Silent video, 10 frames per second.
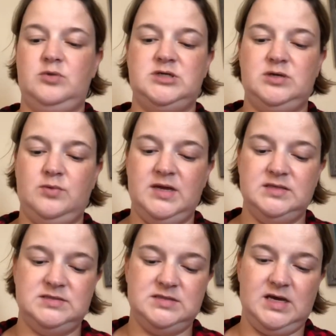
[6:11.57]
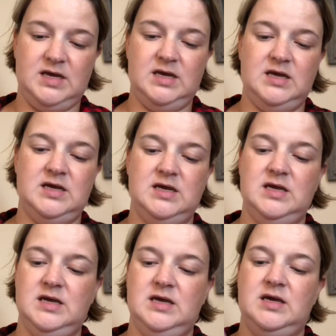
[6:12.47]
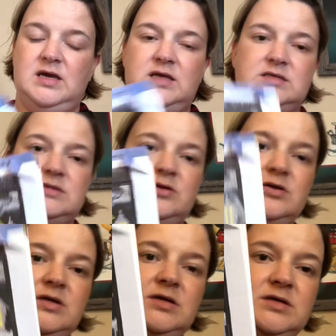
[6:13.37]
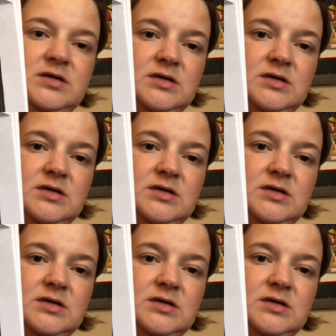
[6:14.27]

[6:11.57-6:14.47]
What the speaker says: Witchy Wednesday and started